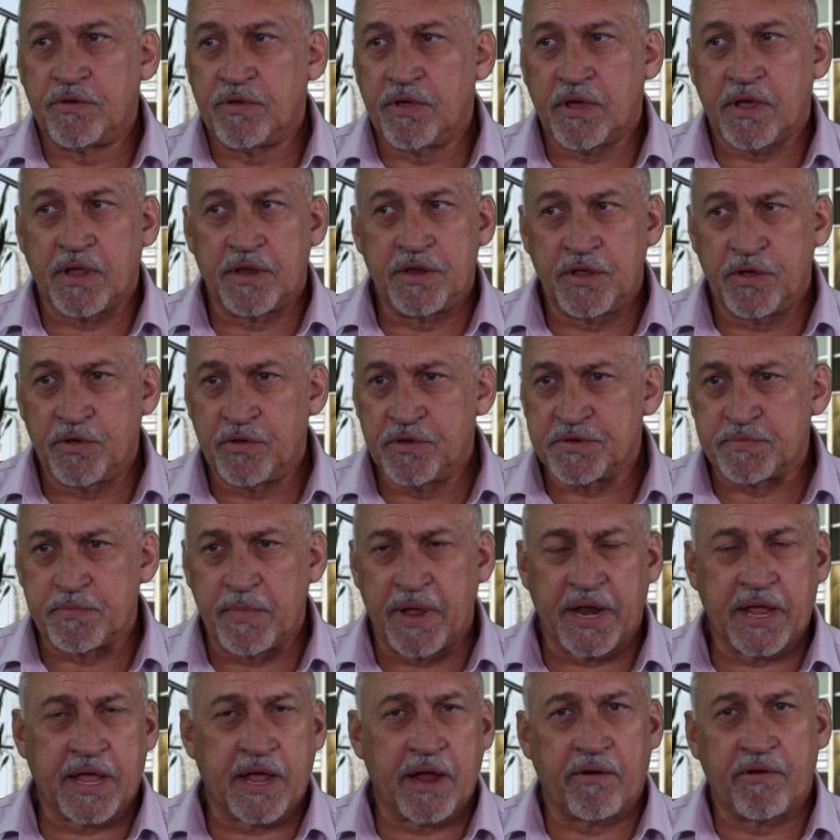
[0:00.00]
You can use
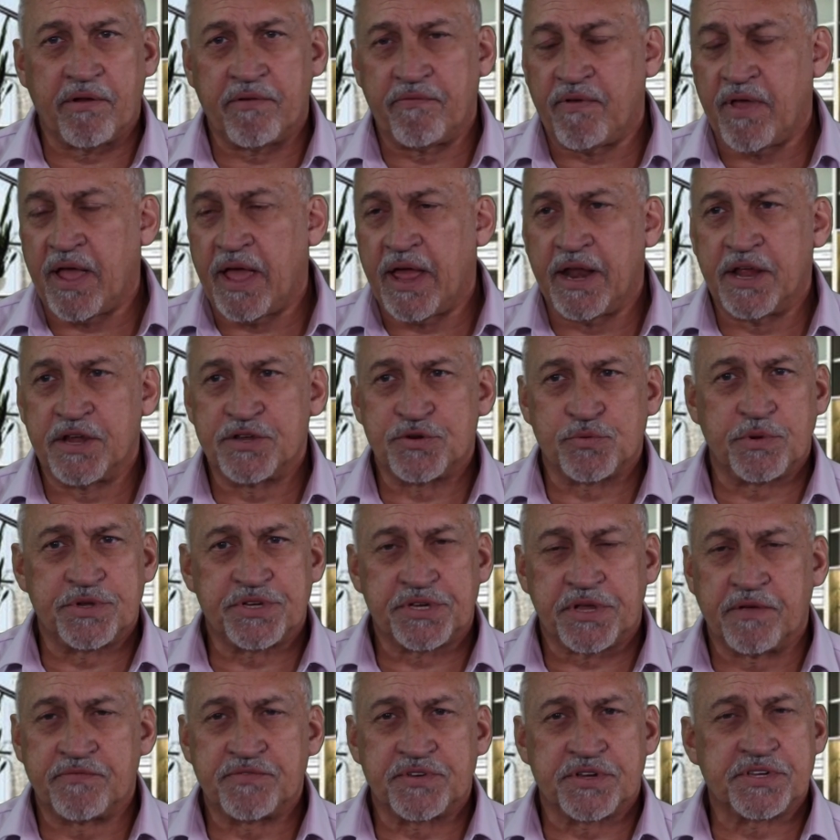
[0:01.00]
Medicare Advantage,
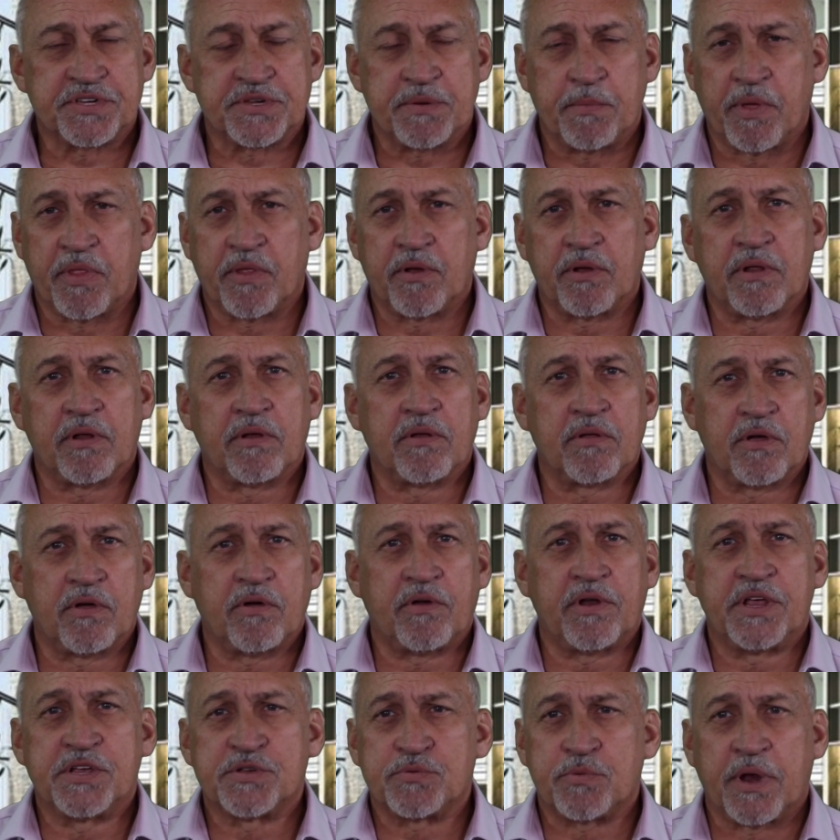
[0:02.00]
which gives you some other little
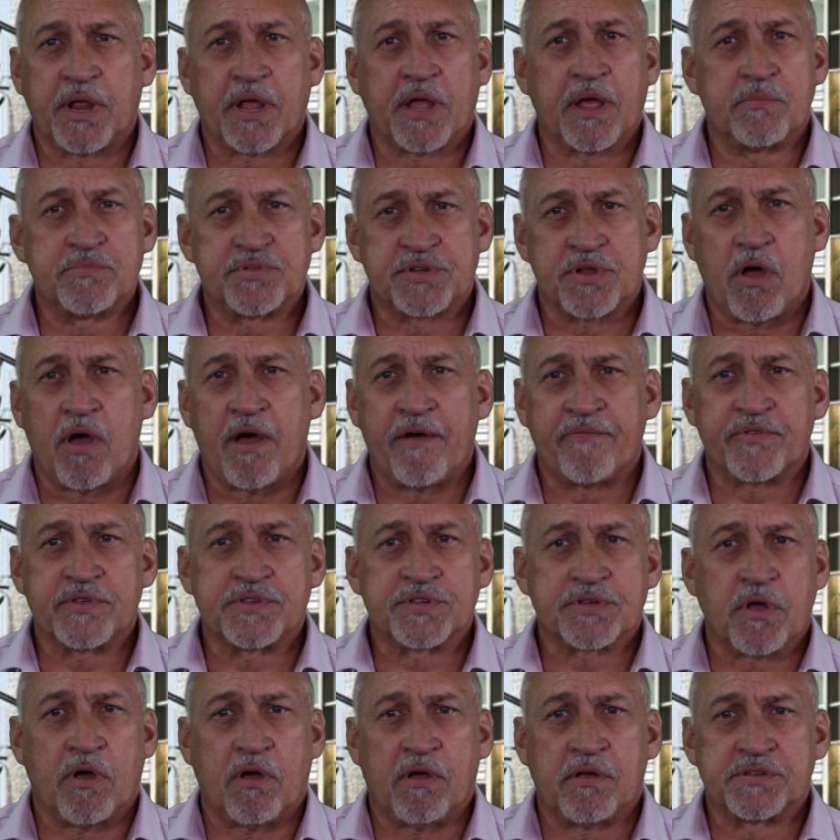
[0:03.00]
goodies when it comes to
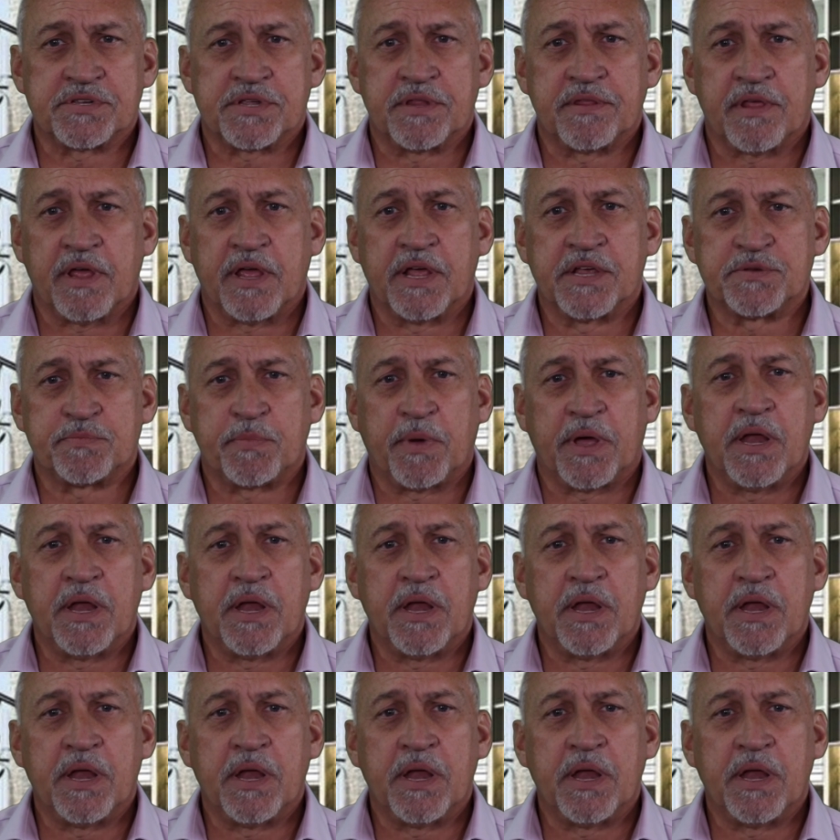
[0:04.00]
office calls and things.